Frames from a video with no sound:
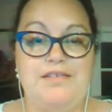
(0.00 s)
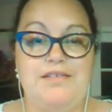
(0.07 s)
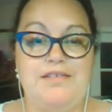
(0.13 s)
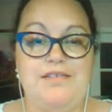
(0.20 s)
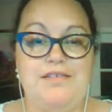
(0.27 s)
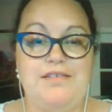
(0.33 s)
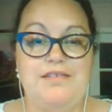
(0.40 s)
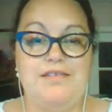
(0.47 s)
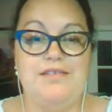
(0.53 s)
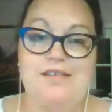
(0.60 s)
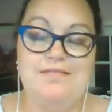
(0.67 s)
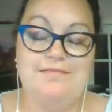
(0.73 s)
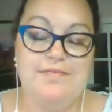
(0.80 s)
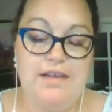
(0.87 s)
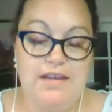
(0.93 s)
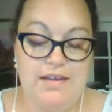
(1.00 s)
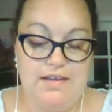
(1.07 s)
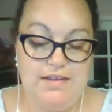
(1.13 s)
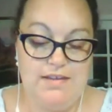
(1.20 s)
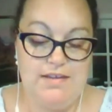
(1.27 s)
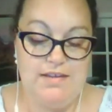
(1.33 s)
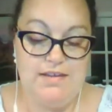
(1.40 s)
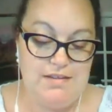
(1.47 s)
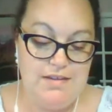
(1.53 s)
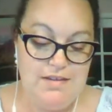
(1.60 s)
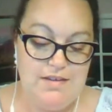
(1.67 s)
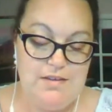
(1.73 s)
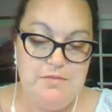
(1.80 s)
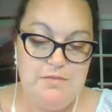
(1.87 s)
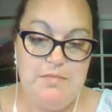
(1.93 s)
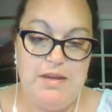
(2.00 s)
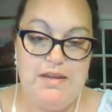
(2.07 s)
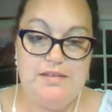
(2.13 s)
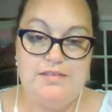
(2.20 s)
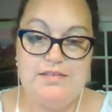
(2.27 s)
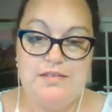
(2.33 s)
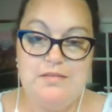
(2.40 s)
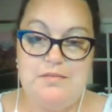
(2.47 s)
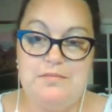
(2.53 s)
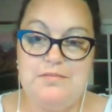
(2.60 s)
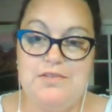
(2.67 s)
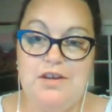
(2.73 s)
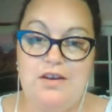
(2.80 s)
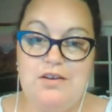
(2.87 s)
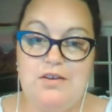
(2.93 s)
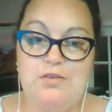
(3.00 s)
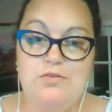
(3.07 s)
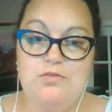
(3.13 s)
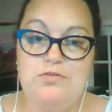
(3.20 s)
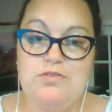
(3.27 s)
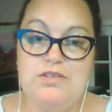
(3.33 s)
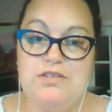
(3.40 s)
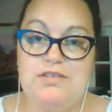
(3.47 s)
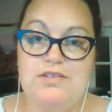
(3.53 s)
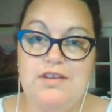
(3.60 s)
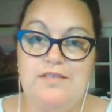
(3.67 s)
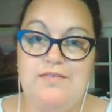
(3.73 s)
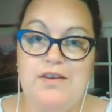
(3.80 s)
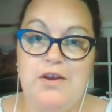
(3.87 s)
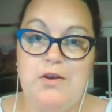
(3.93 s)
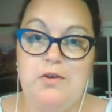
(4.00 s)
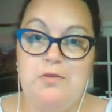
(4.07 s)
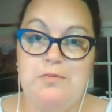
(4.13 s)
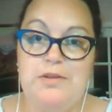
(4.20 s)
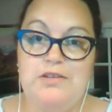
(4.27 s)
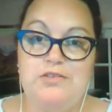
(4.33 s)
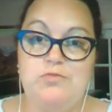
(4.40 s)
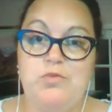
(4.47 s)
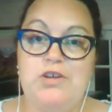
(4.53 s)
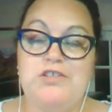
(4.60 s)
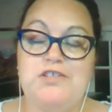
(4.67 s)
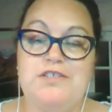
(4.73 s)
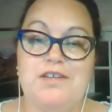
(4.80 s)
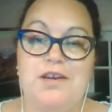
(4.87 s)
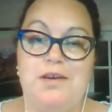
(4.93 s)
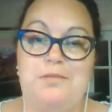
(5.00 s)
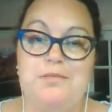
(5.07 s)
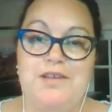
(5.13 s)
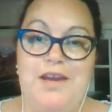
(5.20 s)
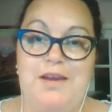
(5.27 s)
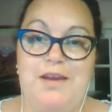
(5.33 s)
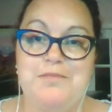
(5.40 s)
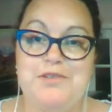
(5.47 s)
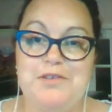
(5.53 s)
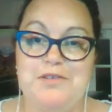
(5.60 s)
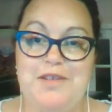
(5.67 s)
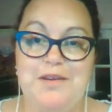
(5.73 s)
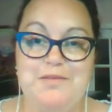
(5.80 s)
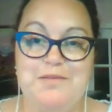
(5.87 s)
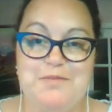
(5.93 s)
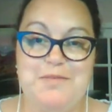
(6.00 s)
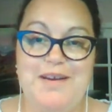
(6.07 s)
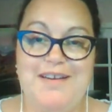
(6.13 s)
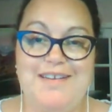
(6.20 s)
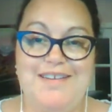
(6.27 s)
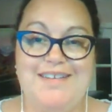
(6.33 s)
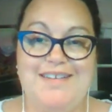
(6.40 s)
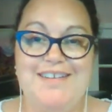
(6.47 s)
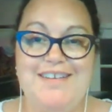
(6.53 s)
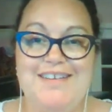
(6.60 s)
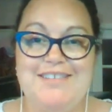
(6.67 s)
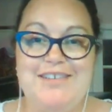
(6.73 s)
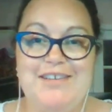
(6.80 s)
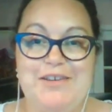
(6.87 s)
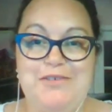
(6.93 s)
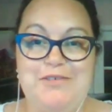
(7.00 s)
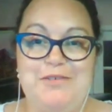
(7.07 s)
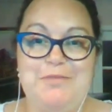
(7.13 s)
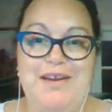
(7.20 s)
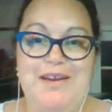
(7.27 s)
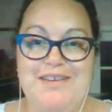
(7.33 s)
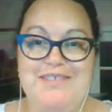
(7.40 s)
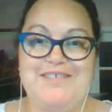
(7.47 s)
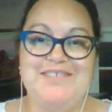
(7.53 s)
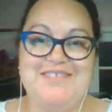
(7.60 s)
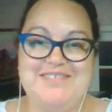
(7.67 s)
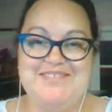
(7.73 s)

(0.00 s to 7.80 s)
low key and made some tacos and stuff at home and watched the Cubs game. So that was my Cinco de Mayo.